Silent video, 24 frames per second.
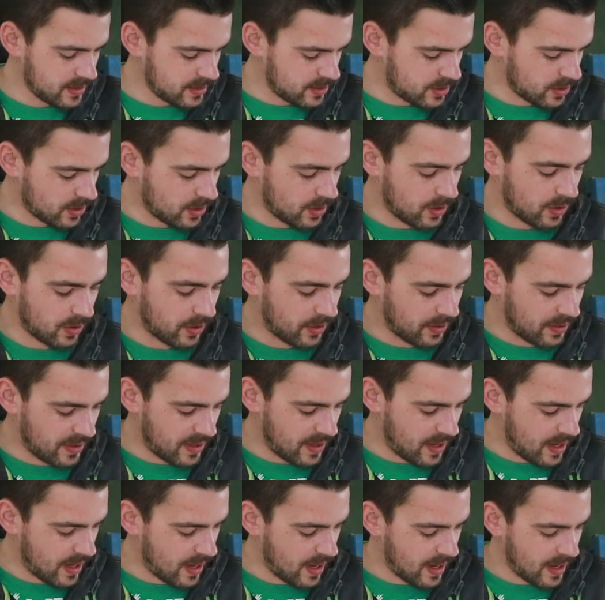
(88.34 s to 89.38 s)
So
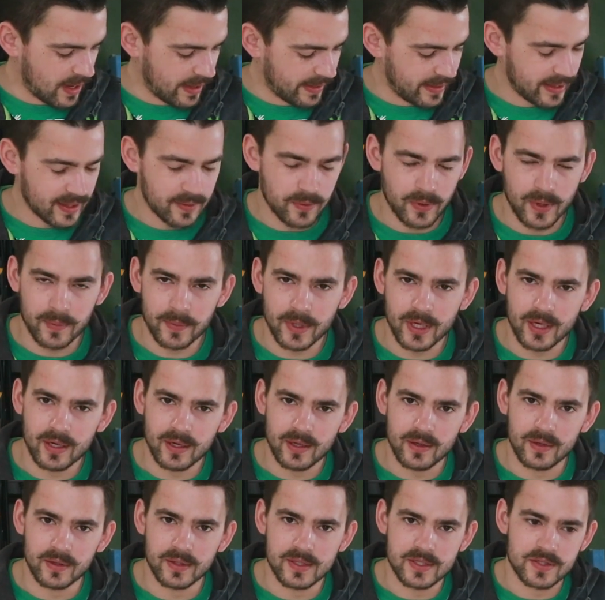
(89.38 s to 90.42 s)
I think what I'm going to
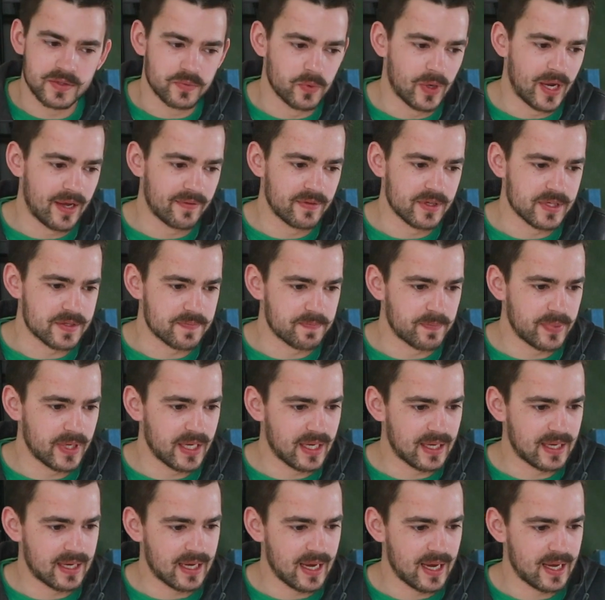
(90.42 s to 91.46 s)
do is we have this
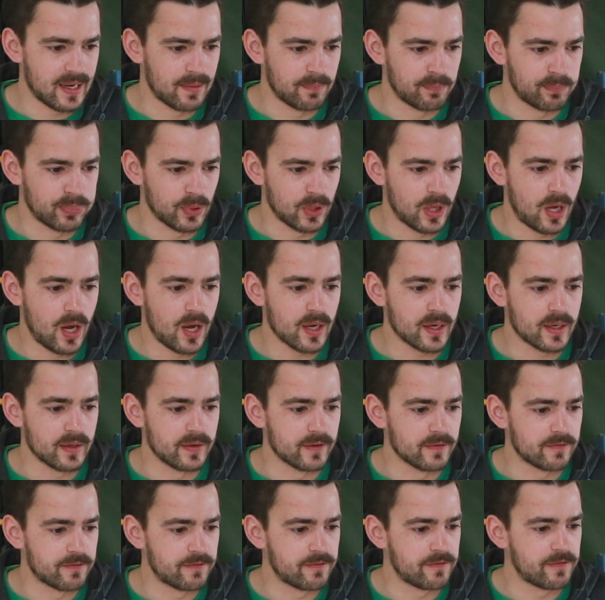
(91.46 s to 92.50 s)
big kind of block
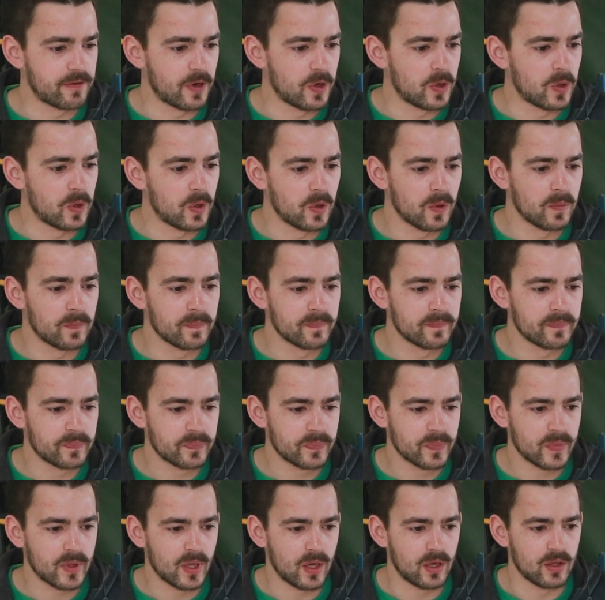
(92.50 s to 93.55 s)
of foam
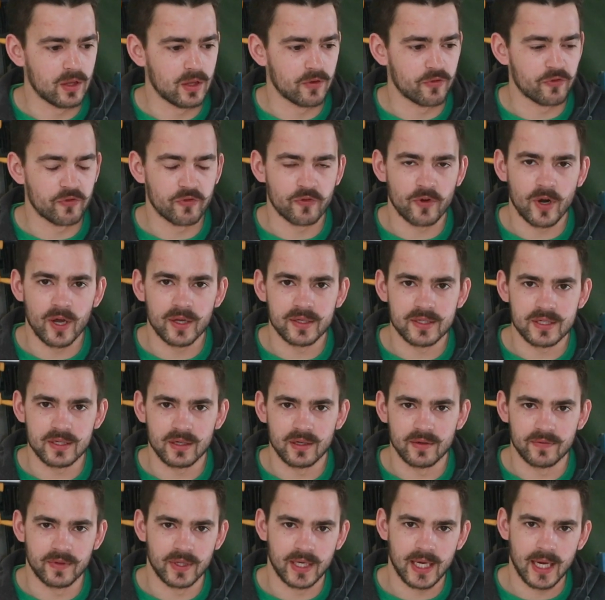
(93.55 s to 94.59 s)
on the front
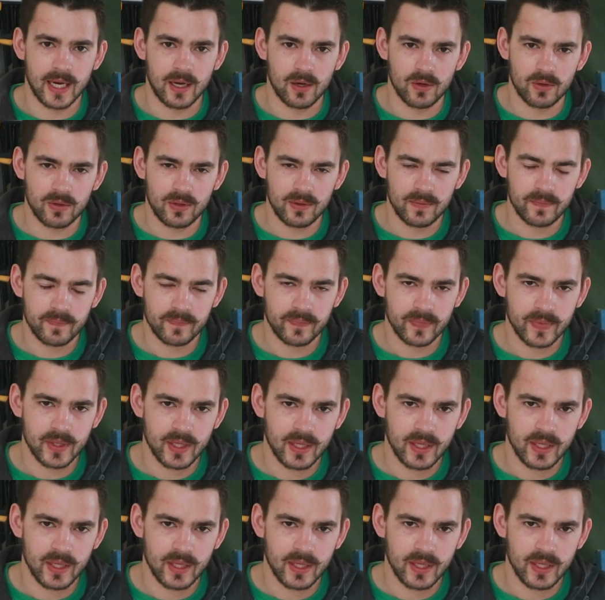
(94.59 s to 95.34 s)
of the cowl.